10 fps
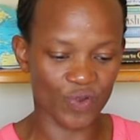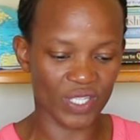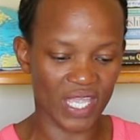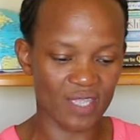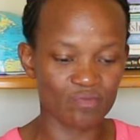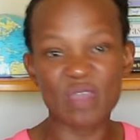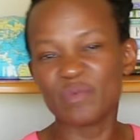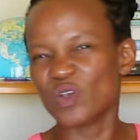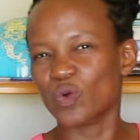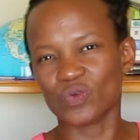Okay,
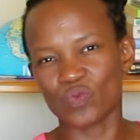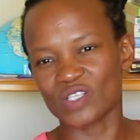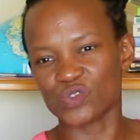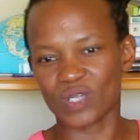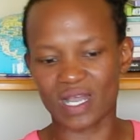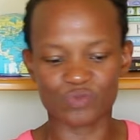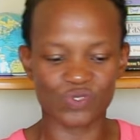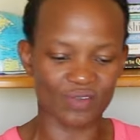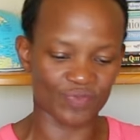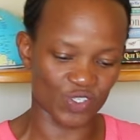maybe they won't want to come to
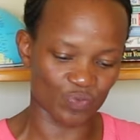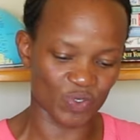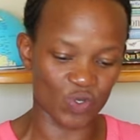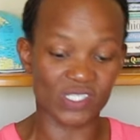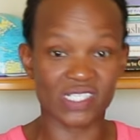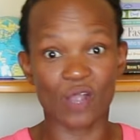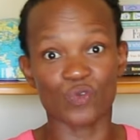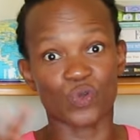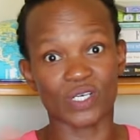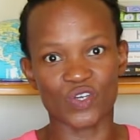the video because now
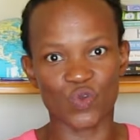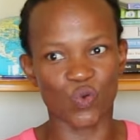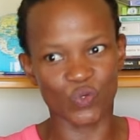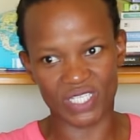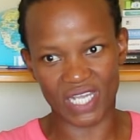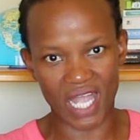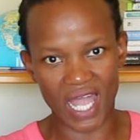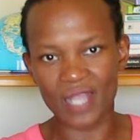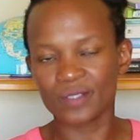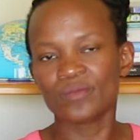we're gonna know who they
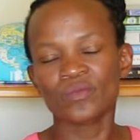are.